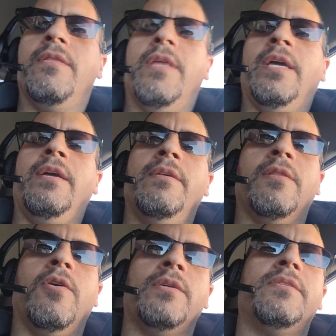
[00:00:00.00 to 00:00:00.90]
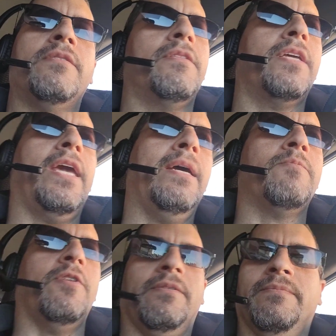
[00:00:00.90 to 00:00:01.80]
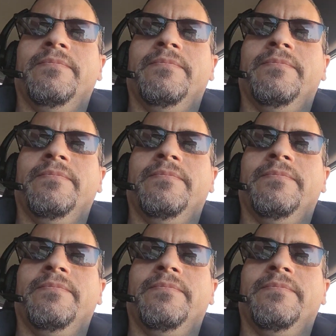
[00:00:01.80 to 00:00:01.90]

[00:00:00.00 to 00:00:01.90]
they lost the camera.